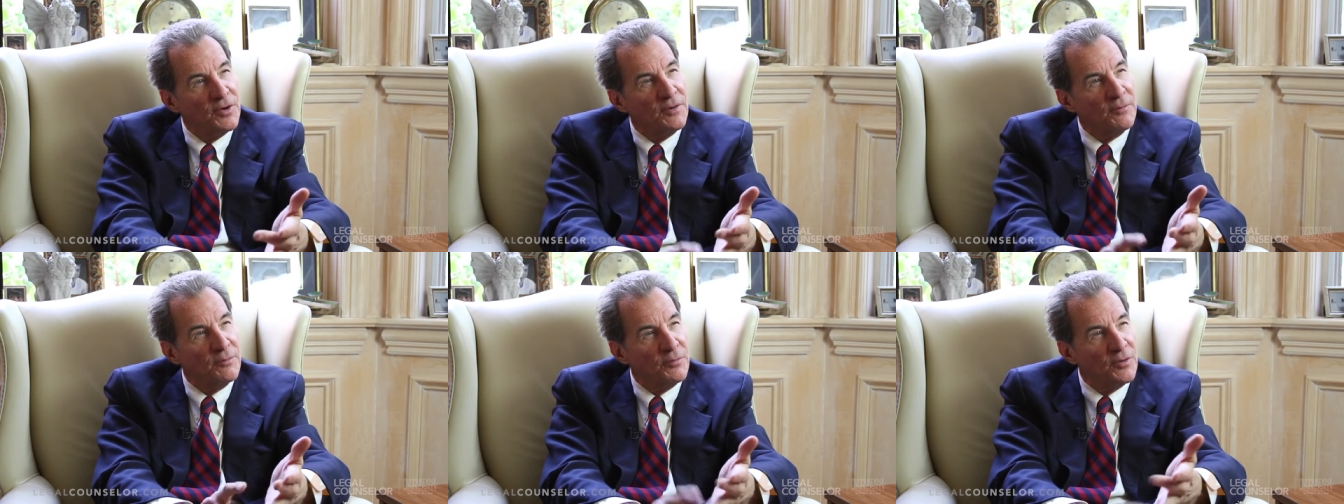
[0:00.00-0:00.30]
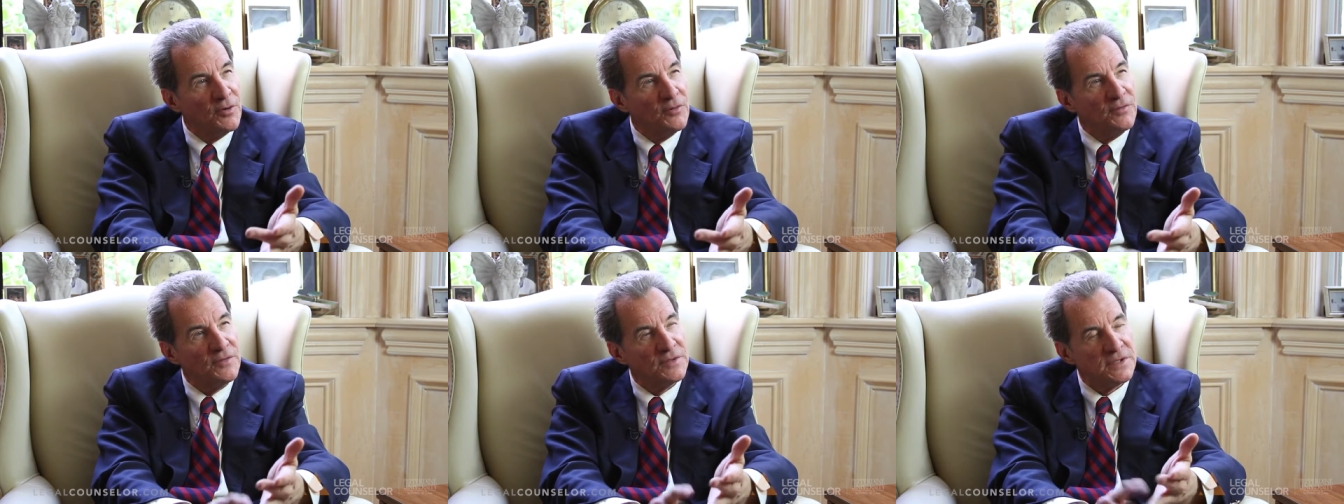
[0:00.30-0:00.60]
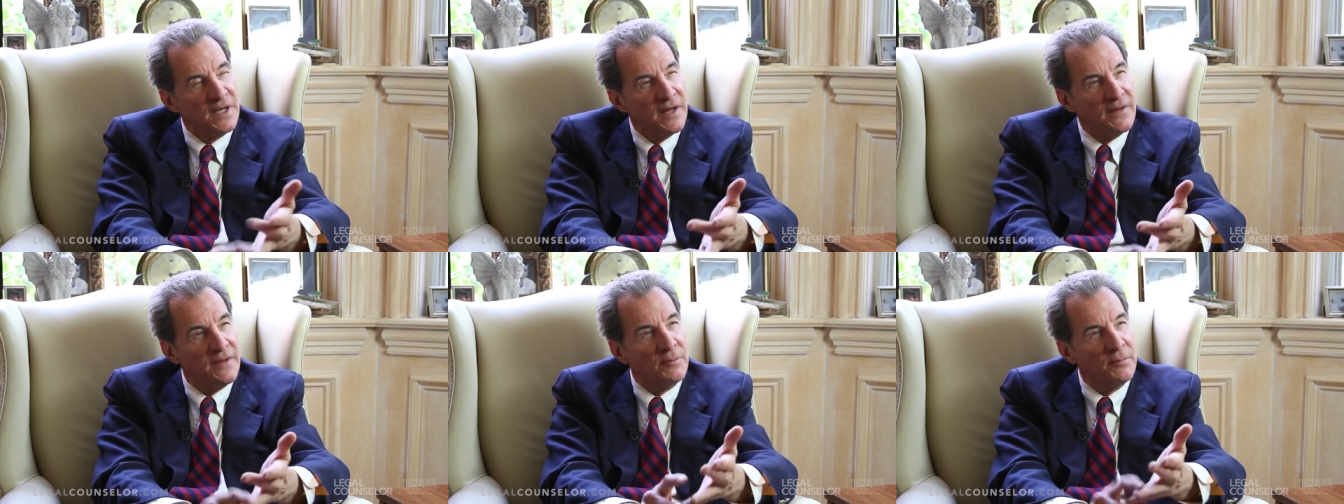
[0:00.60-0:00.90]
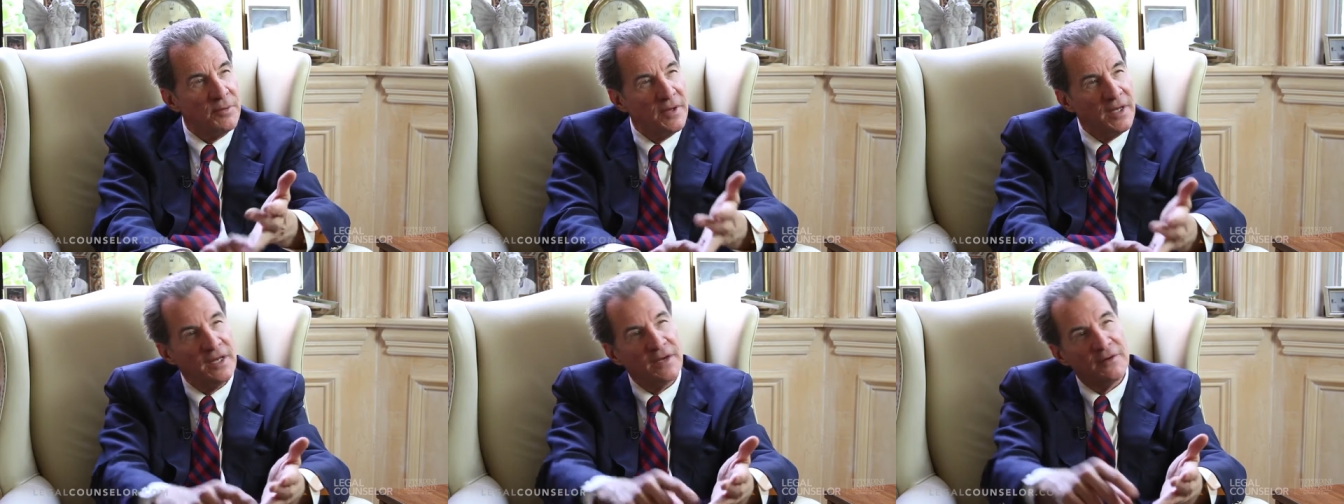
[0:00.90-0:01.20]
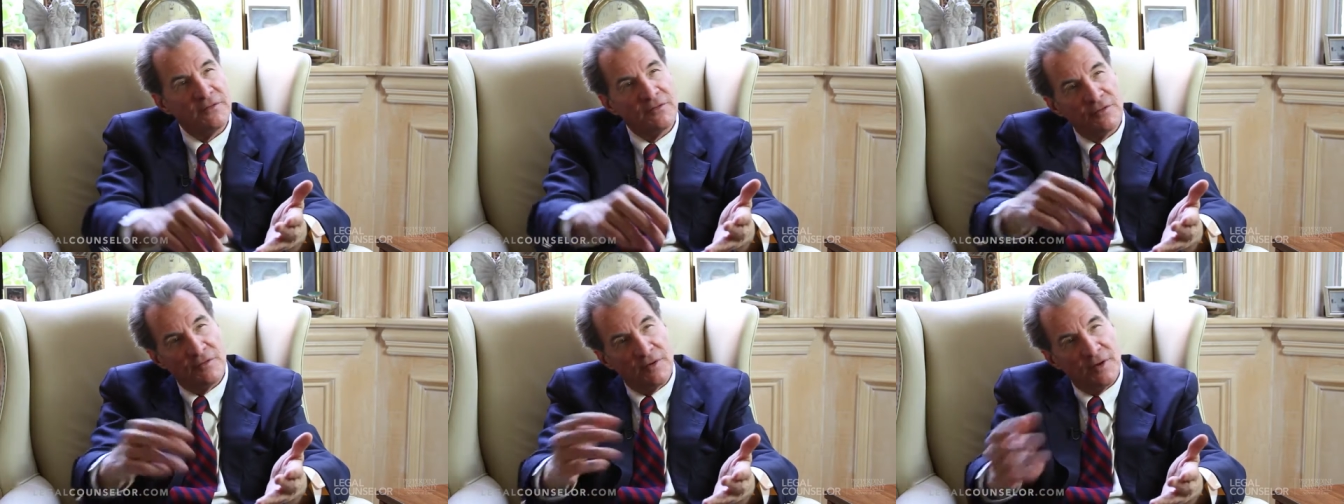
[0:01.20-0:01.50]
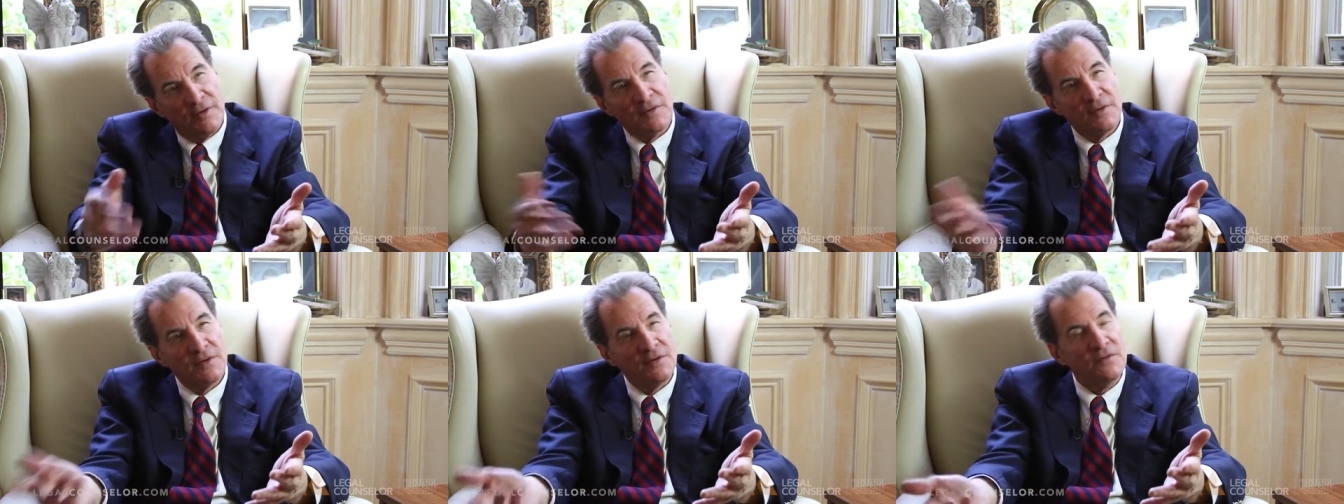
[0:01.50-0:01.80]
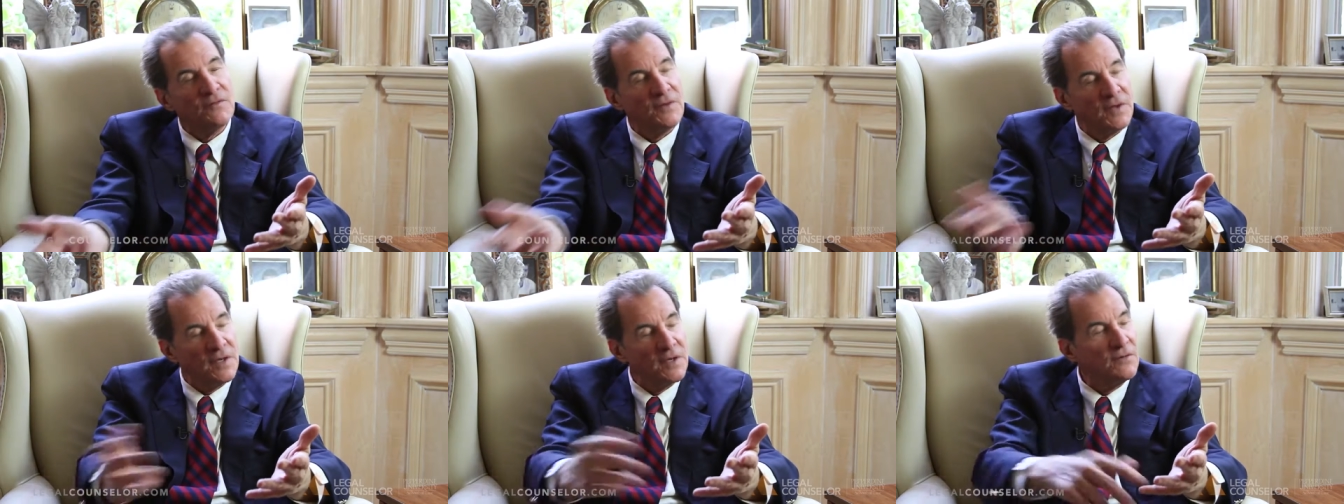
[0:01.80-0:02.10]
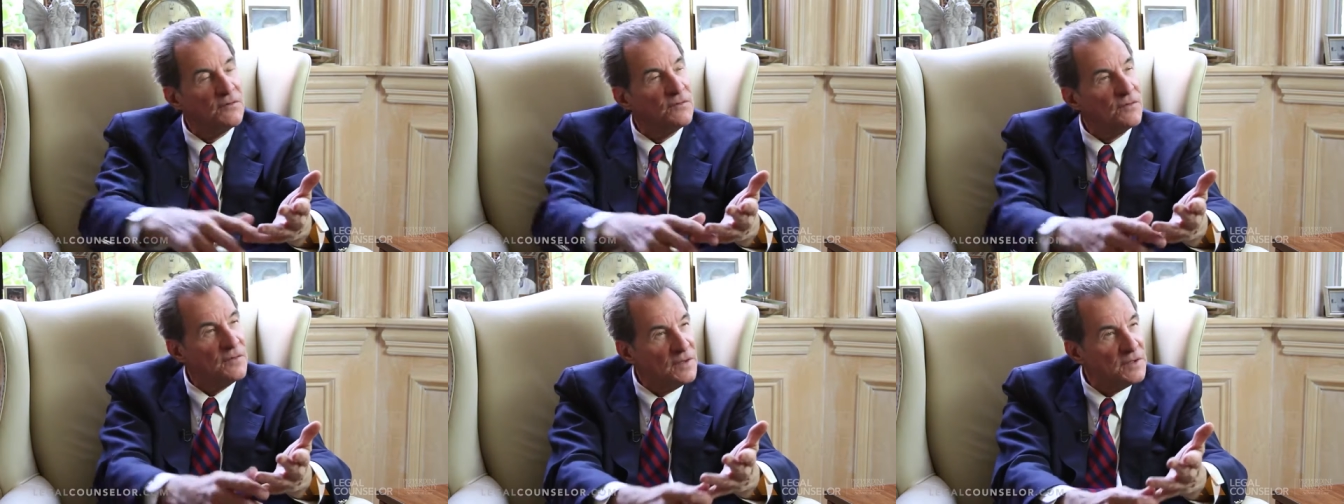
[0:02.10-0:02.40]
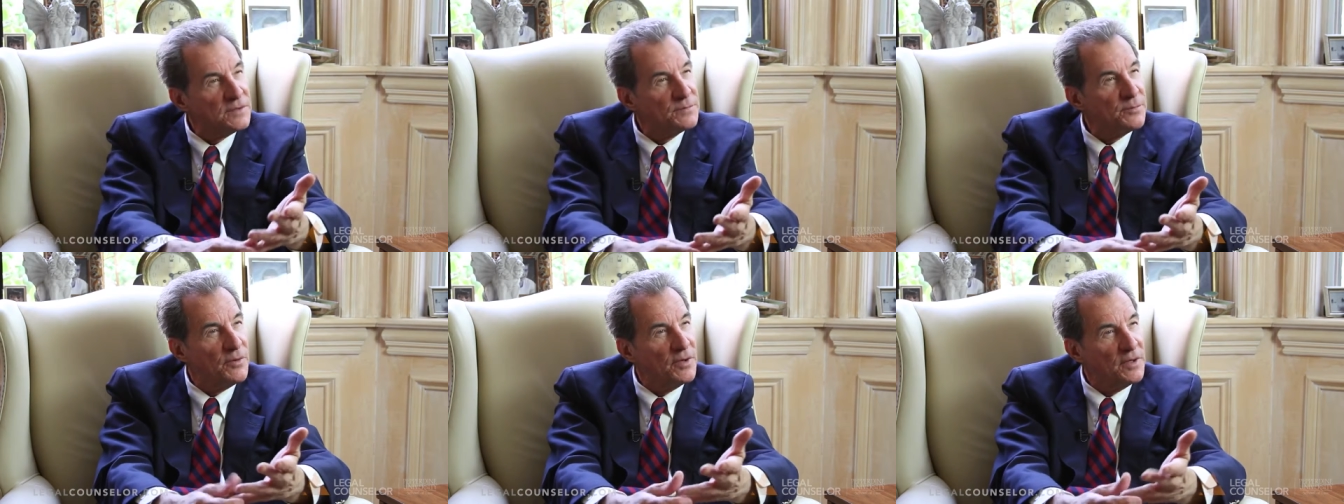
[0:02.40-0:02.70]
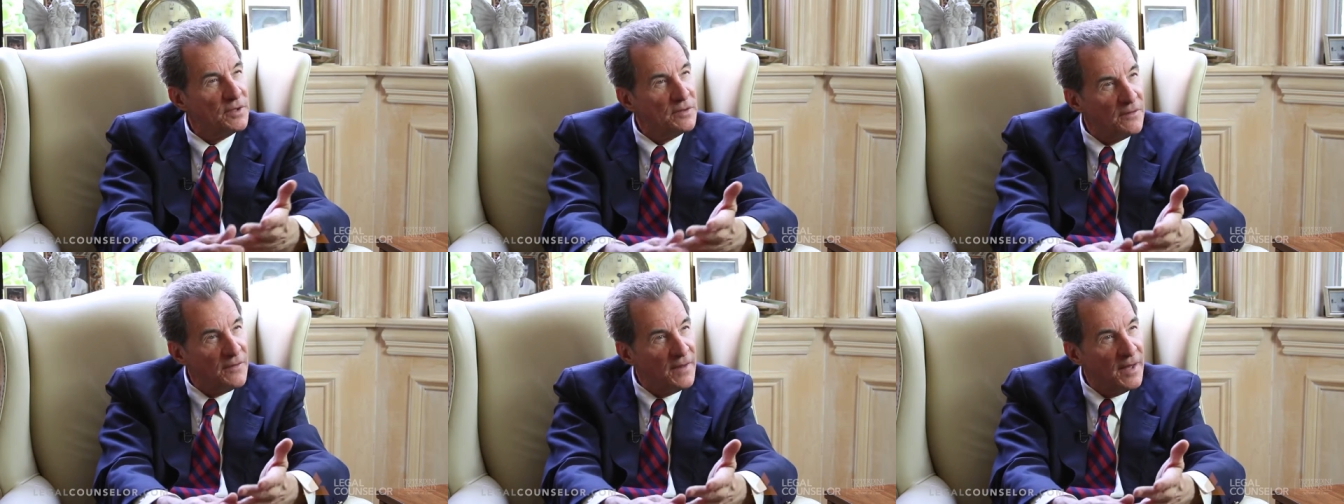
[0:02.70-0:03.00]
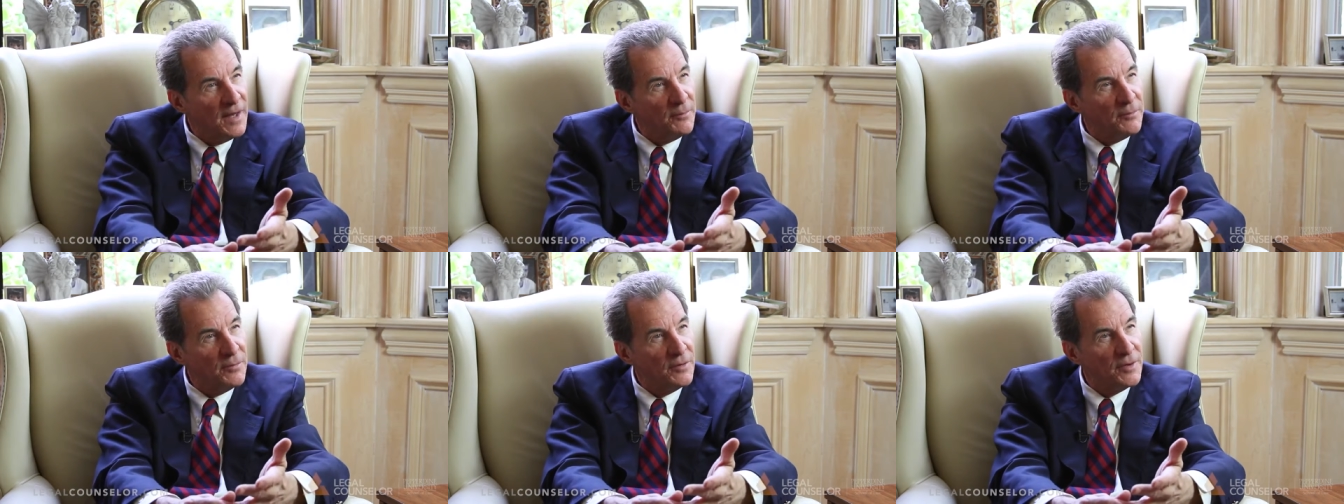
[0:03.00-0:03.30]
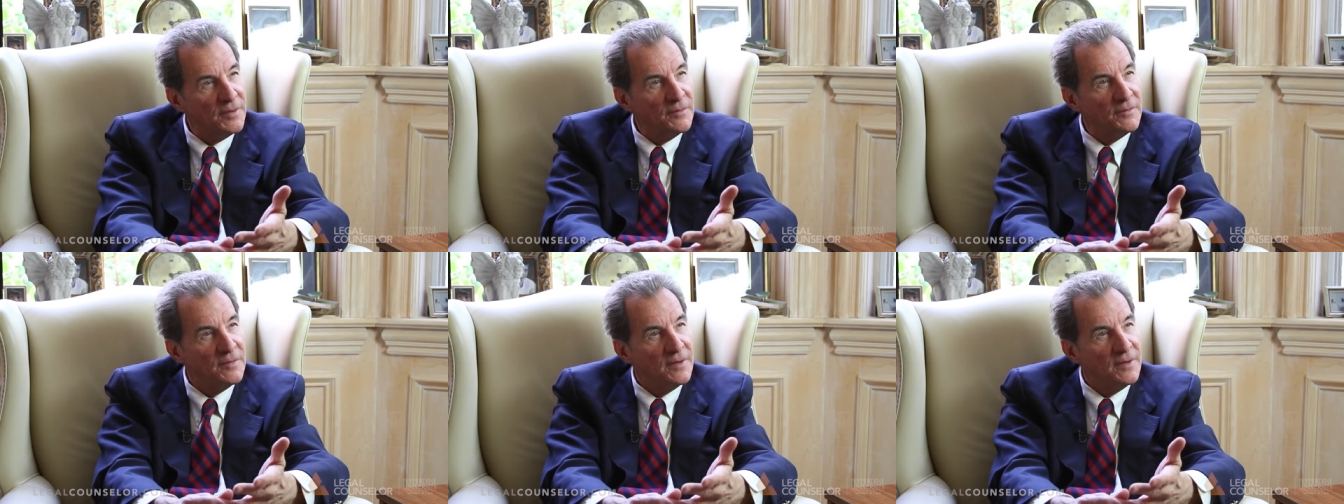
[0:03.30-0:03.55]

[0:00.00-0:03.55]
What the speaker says: of proof is on the plaintiff or on the defendant for this point or that point.